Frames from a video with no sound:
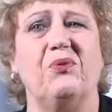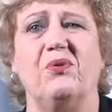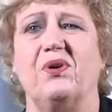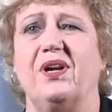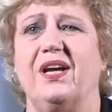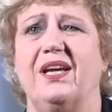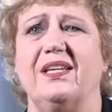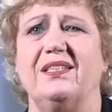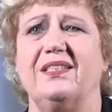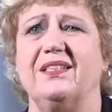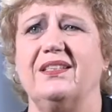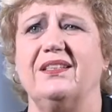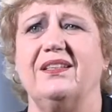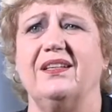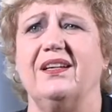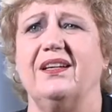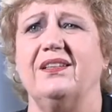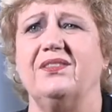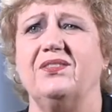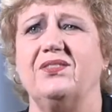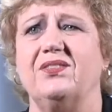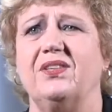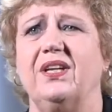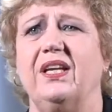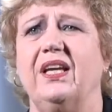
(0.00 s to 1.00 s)
or as a
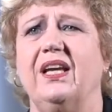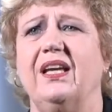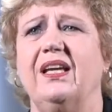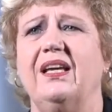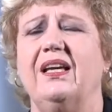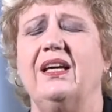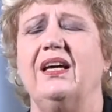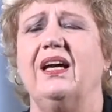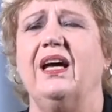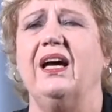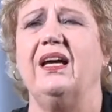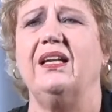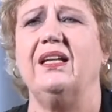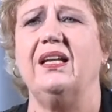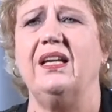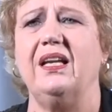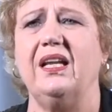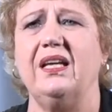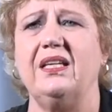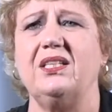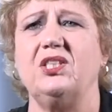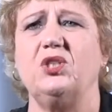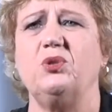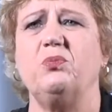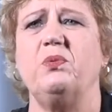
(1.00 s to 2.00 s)
country,
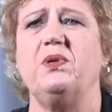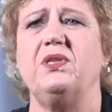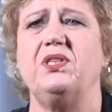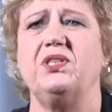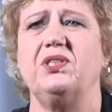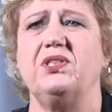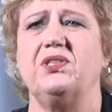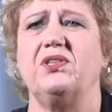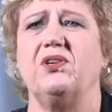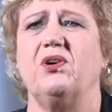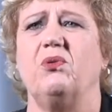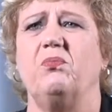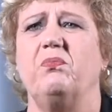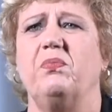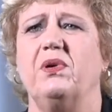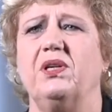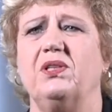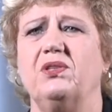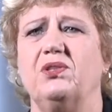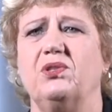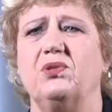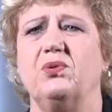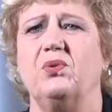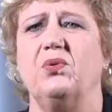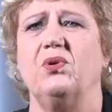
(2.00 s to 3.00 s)
unless we stop
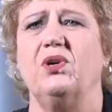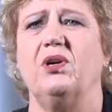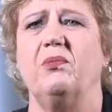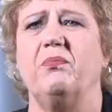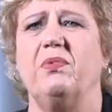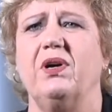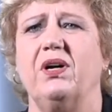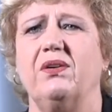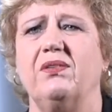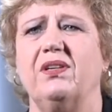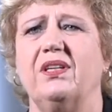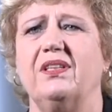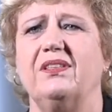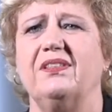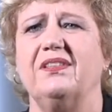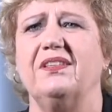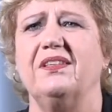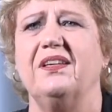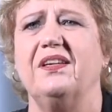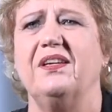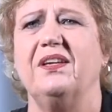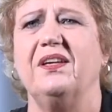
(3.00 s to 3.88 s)
and talk about it.